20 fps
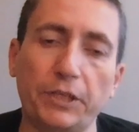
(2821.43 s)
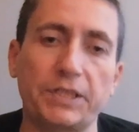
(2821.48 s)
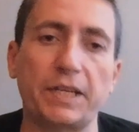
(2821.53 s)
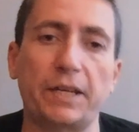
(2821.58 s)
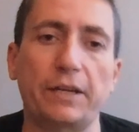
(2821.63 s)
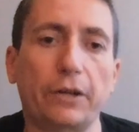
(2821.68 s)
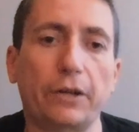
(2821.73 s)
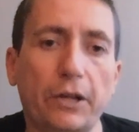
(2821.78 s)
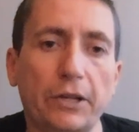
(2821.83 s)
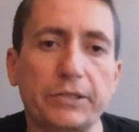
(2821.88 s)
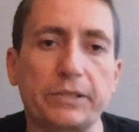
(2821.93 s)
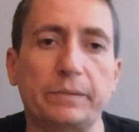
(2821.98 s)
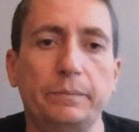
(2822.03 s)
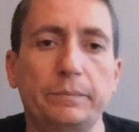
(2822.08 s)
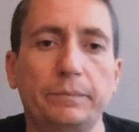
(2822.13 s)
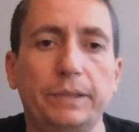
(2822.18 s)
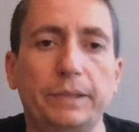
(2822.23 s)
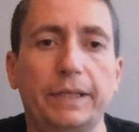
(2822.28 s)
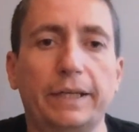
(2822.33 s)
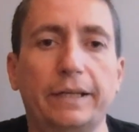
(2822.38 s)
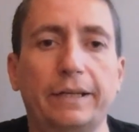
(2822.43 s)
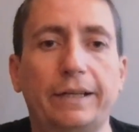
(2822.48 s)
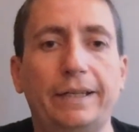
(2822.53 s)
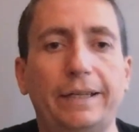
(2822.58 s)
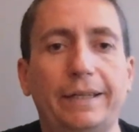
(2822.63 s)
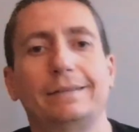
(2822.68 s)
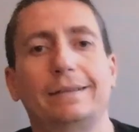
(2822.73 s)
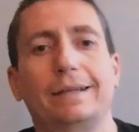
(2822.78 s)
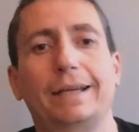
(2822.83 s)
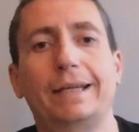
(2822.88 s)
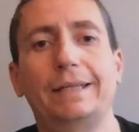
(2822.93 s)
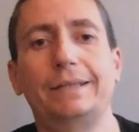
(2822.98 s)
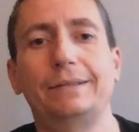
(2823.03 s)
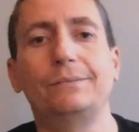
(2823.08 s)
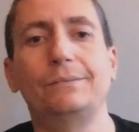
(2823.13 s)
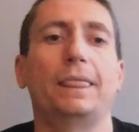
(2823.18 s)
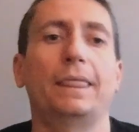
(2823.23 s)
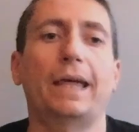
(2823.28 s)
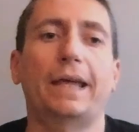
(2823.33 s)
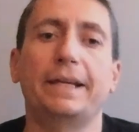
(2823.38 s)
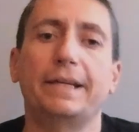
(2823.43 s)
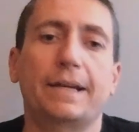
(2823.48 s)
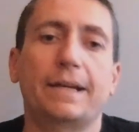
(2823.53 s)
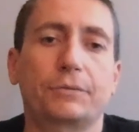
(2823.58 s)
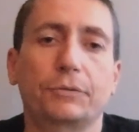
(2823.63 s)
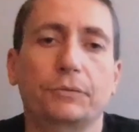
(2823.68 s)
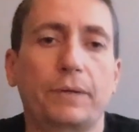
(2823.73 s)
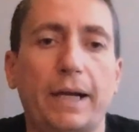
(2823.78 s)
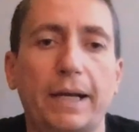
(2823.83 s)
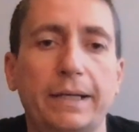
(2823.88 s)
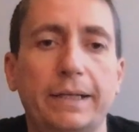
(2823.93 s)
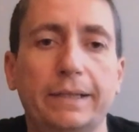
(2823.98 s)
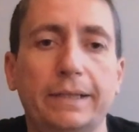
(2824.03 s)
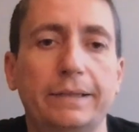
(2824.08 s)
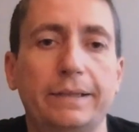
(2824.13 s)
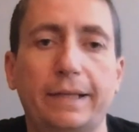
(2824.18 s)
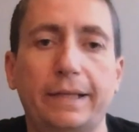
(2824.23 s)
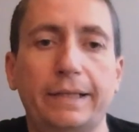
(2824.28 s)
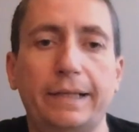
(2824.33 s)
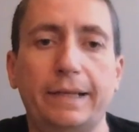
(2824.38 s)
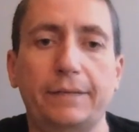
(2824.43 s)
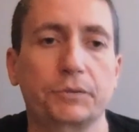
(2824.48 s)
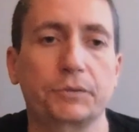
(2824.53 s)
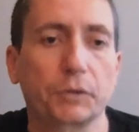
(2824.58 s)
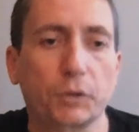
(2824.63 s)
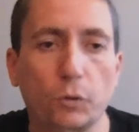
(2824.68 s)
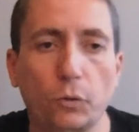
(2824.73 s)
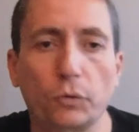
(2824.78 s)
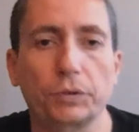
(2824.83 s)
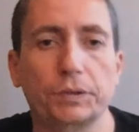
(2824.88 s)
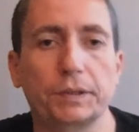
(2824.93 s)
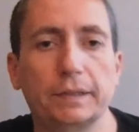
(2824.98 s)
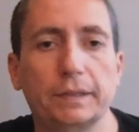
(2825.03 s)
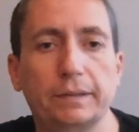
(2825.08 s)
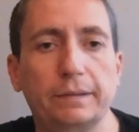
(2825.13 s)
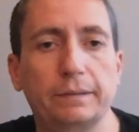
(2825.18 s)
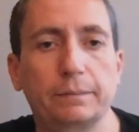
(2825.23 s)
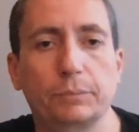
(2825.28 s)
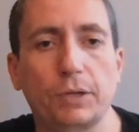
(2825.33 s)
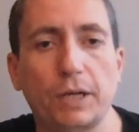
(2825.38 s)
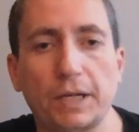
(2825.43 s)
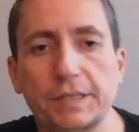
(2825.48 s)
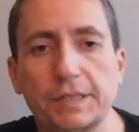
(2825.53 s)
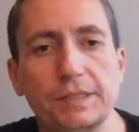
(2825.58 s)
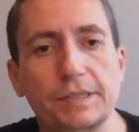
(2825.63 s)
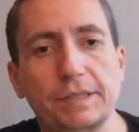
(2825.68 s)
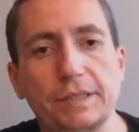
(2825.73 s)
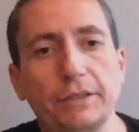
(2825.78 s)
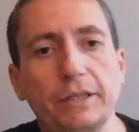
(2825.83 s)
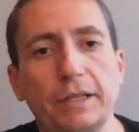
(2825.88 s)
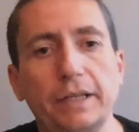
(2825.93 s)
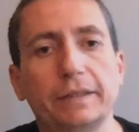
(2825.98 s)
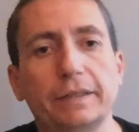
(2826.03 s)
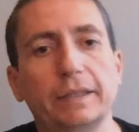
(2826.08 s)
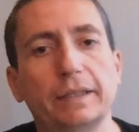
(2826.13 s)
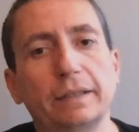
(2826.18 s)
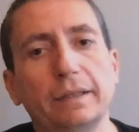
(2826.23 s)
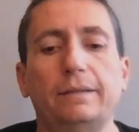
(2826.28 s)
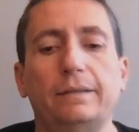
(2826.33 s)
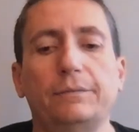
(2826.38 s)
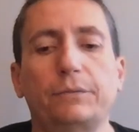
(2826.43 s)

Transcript: sounded awesome, you know? And I didn't have to write it, and I didn't have to record it and process it or anything.